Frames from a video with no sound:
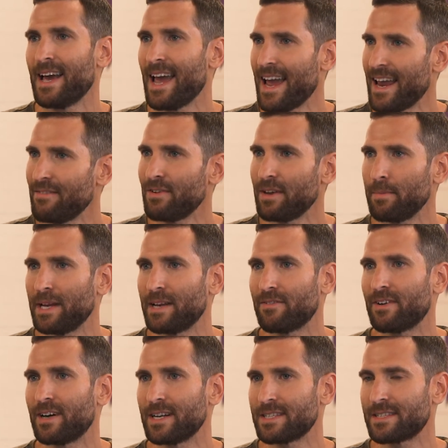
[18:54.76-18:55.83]
NVMe
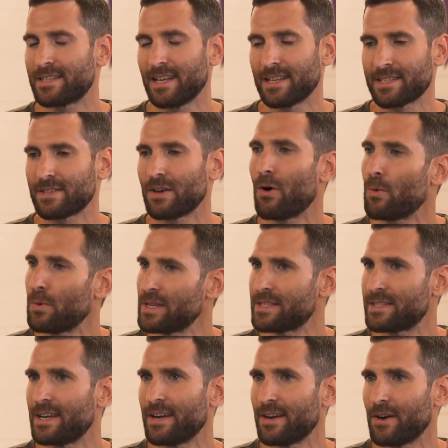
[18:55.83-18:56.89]
device that's always
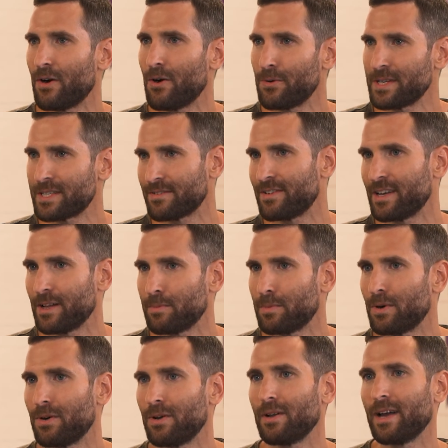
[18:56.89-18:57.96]
there, always
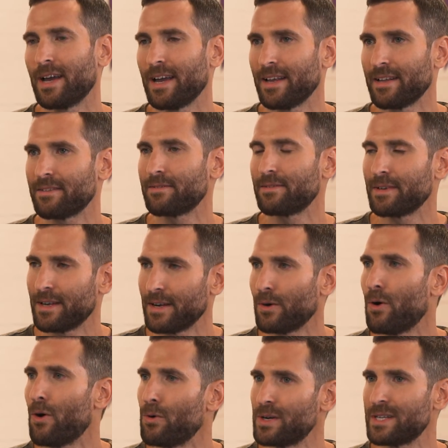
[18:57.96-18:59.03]
available, and
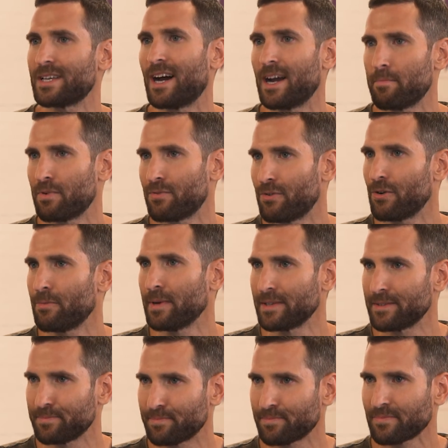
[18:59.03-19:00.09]
always high performant.
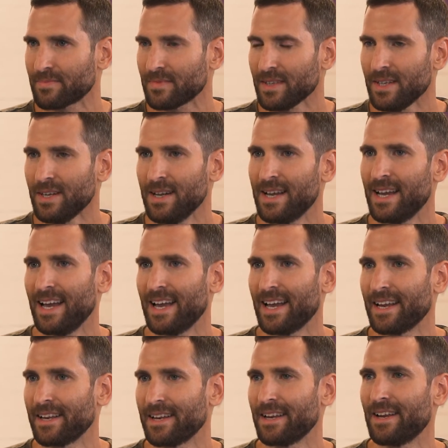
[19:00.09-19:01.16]

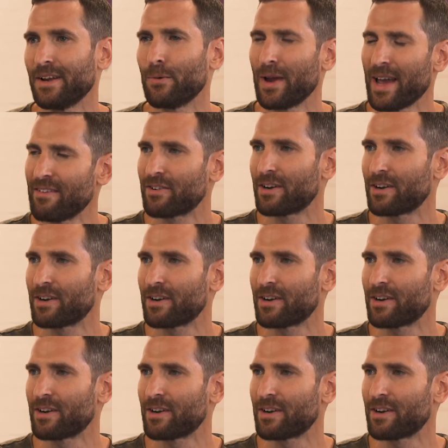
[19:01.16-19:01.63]
And we have